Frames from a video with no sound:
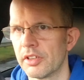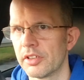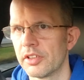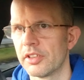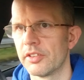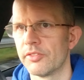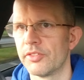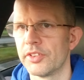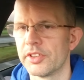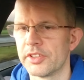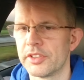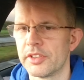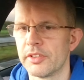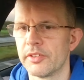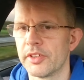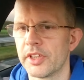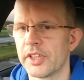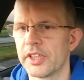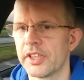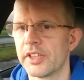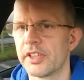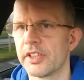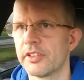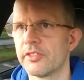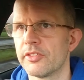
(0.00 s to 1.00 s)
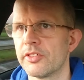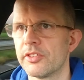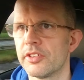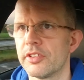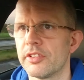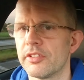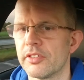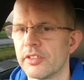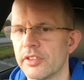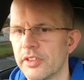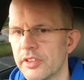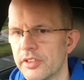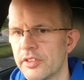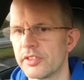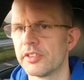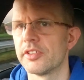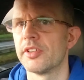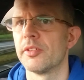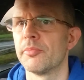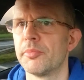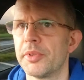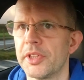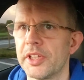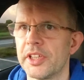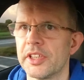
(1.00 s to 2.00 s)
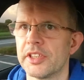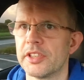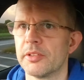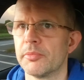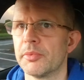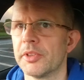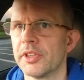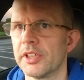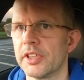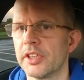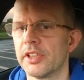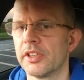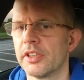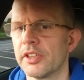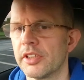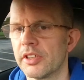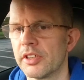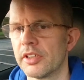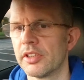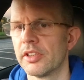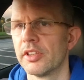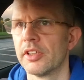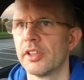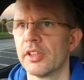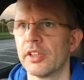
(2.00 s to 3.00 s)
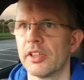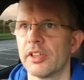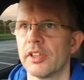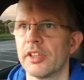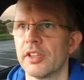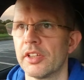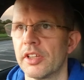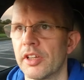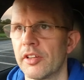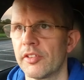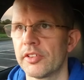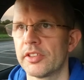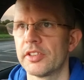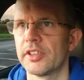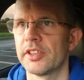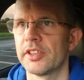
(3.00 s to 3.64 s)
know if it's doing anything or not. It doesn't appear to be. quite